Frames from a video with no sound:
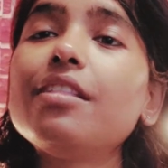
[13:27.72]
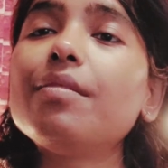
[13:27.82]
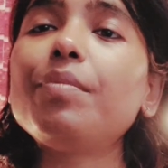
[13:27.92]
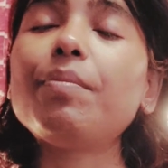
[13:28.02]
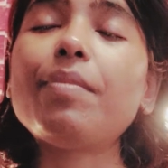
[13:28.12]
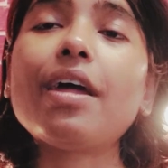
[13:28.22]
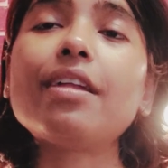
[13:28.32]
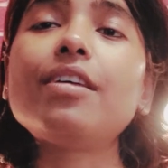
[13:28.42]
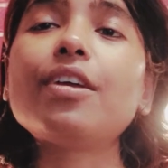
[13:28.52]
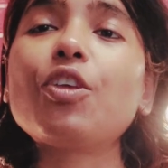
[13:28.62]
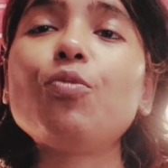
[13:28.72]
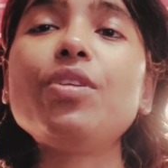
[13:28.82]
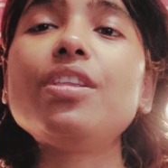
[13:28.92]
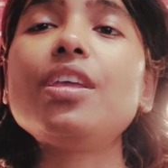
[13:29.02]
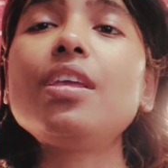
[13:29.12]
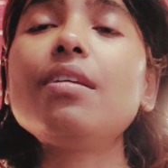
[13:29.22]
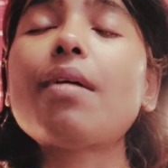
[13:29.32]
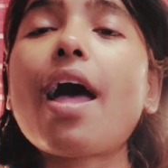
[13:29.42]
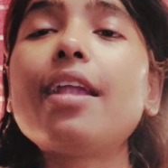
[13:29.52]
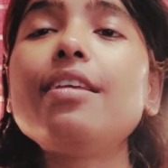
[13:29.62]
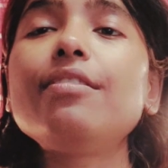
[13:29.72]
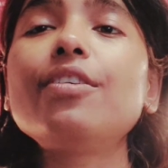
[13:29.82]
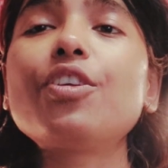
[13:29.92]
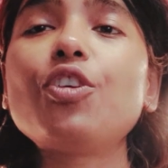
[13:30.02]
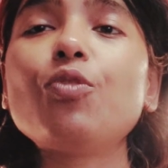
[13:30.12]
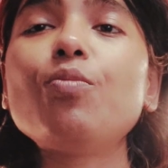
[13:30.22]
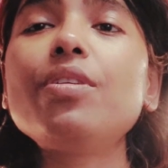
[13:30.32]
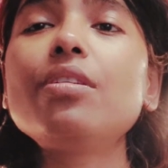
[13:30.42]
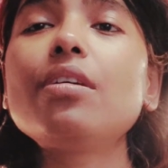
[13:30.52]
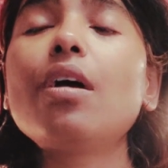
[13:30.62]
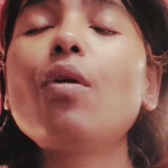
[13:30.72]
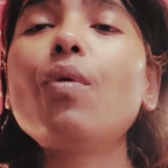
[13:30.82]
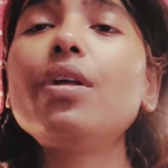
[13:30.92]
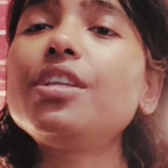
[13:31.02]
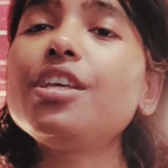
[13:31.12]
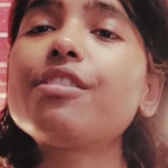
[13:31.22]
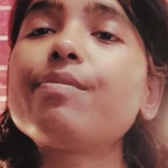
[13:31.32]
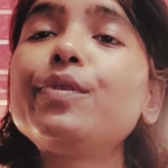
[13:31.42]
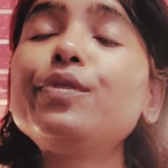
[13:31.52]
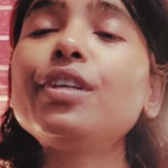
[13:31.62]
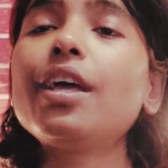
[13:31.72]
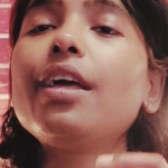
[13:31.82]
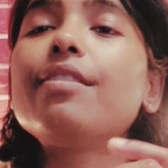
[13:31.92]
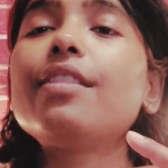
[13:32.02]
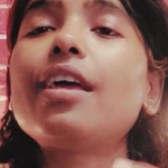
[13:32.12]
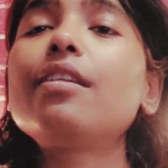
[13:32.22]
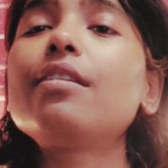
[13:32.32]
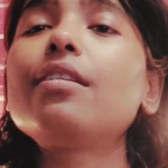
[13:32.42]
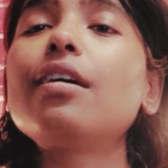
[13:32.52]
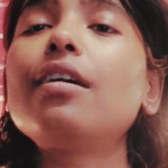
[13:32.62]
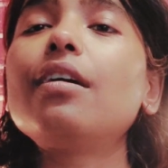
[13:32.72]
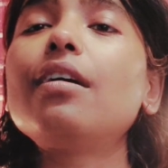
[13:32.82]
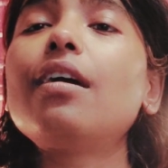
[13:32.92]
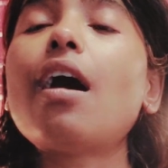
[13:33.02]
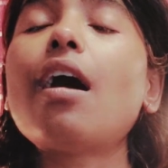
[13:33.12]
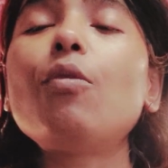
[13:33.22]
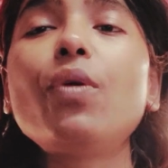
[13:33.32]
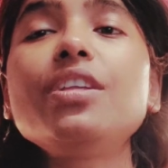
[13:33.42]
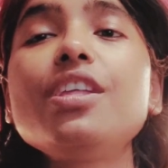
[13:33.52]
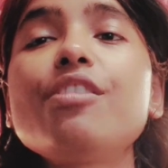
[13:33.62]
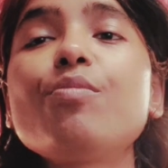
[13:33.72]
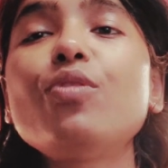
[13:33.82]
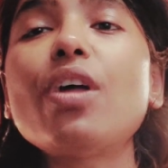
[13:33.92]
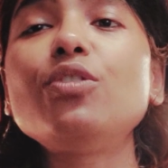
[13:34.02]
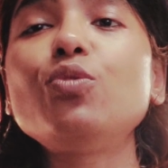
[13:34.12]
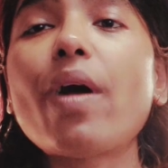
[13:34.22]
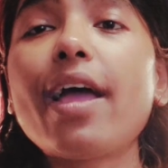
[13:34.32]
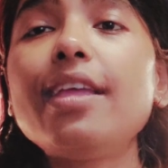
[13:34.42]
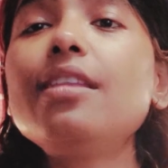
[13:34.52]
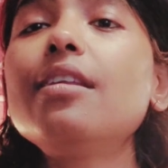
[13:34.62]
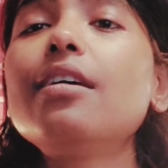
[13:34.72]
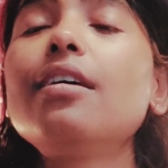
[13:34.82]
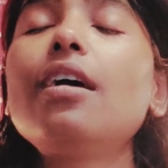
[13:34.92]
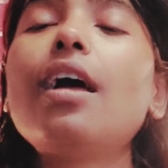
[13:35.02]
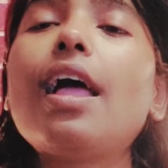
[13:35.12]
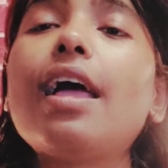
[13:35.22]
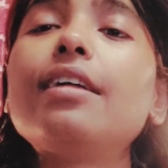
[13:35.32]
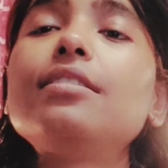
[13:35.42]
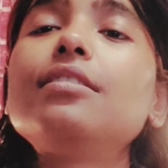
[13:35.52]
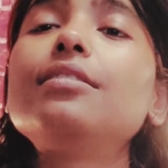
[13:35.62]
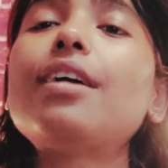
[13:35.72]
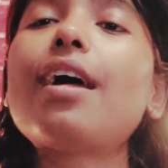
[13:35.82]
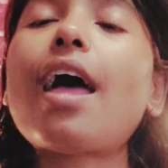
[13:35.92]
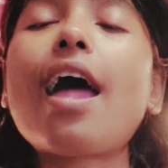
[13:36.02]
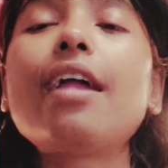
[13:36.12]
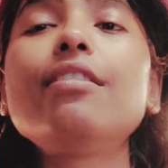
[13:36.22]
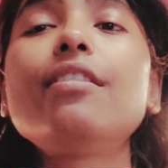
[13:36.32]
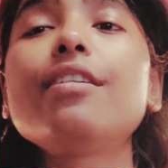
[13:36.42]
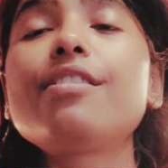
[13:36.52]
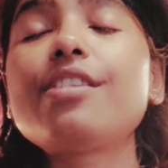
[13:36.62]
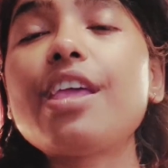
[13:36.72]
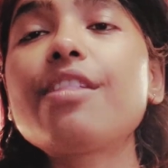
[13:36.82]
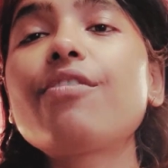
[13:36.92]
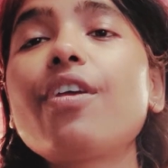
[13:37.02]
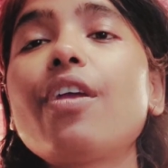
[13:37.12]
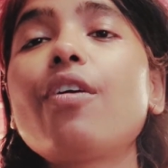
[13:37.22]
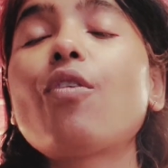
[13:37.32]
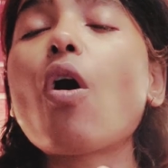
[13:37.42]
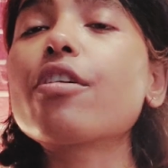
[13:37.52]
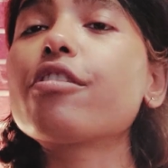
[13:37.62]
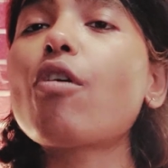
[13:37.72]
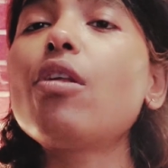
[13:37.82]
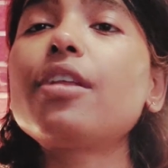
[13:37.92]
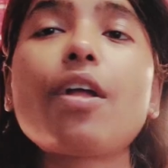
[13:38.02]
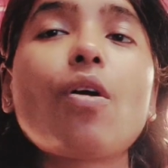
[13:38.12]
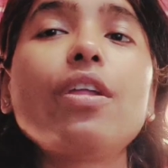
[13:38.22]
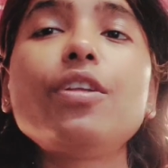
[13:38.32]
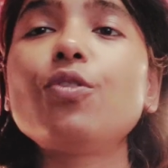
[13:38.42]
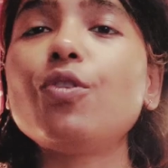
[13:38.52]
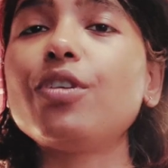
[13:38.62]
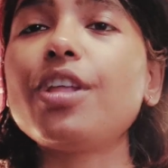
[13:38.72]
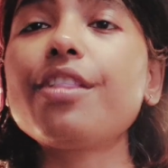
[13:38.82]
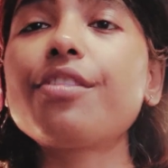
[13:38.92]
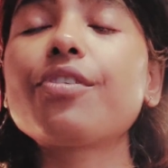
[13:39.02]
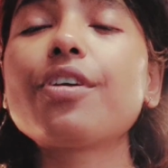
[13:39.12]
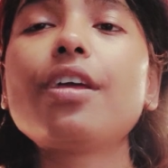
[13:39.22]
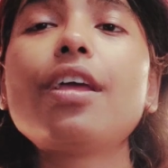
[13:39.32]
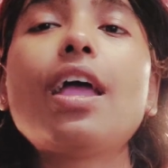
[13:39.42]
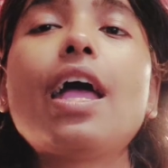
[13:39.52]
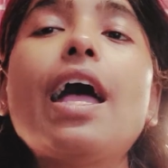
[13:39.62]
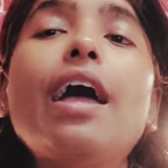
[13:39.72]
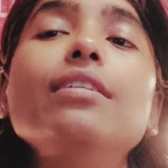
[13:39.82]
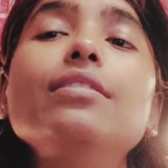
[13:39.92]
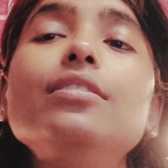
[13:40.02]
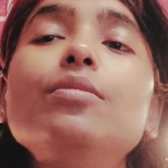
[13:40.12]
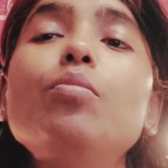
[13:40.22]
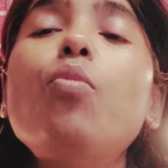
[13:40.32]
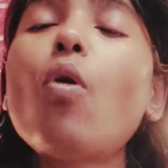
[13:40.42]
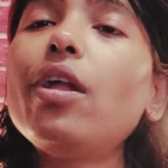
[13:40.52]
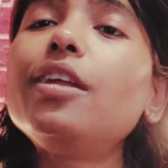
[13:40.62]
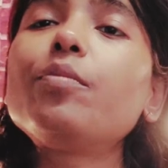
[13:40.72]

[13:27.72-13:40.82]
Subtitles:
prepare the cumin tea, adding the cumin 1 teaspoon, then 1 teaspoon ajwain, and add the taste rock salt according to your taste, and boil it